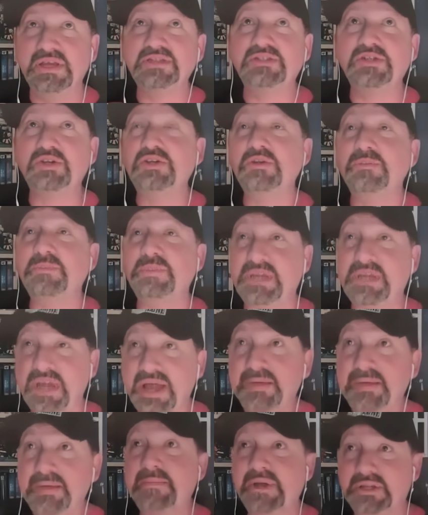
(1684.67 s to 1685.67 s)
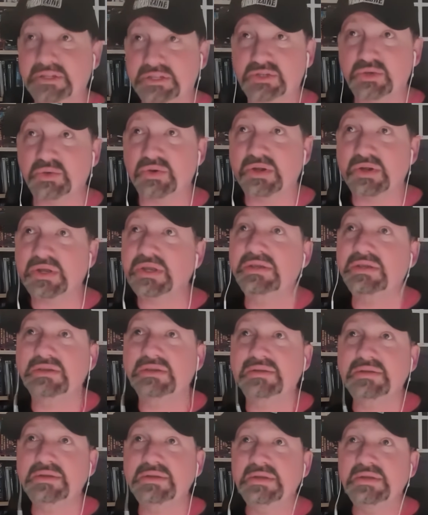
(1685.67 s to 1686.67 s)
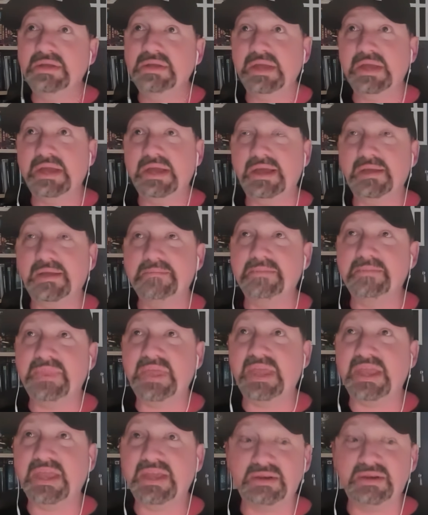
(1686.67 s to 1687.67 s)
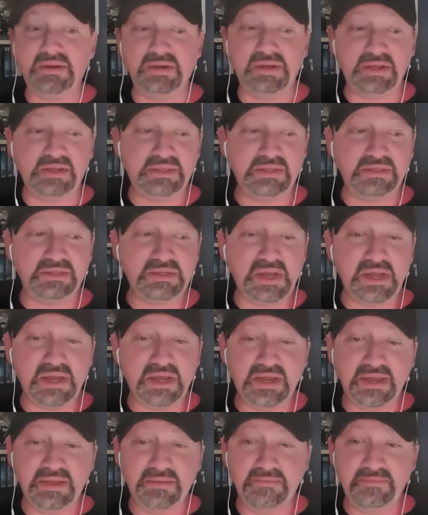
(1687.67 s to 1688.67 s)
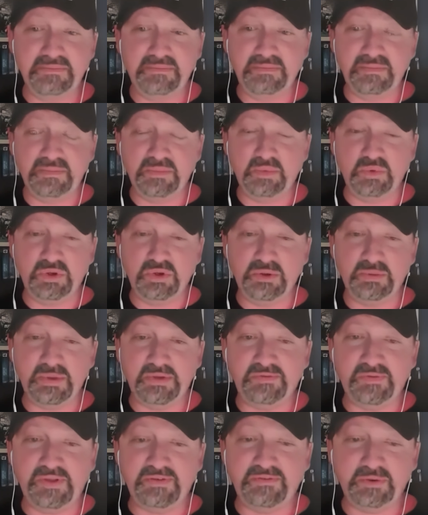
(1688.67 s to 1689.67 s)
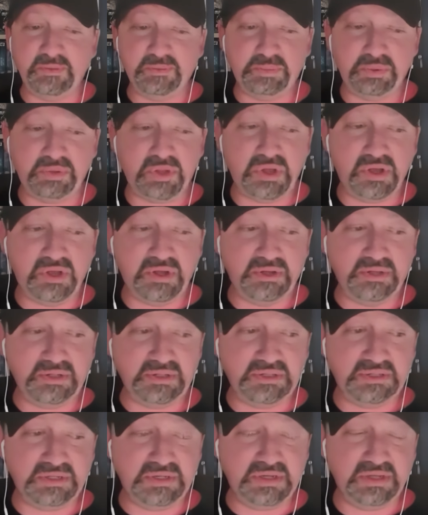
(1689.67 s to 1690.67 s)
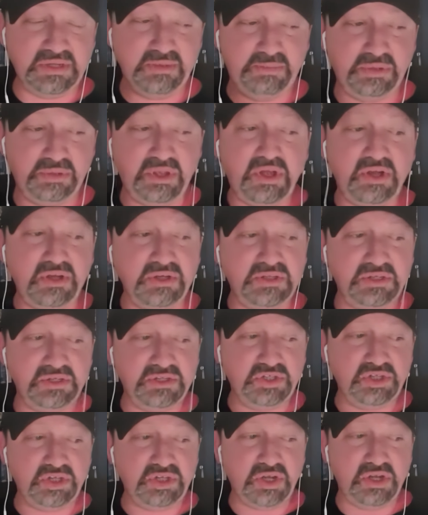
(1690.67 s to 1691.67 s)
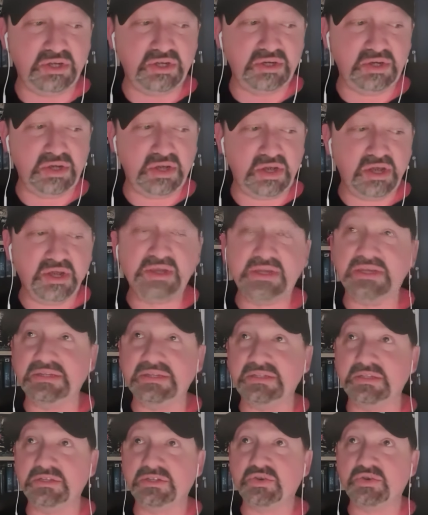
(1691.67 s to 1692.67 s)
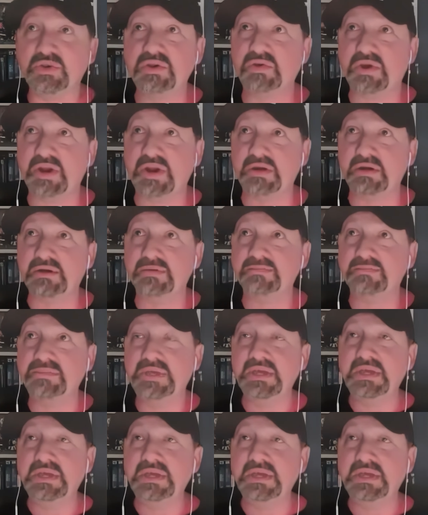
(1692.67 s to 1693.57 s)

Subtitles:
It started to become a story. And at the time, one of my favorite blogs belonged to John August, the screenwriter.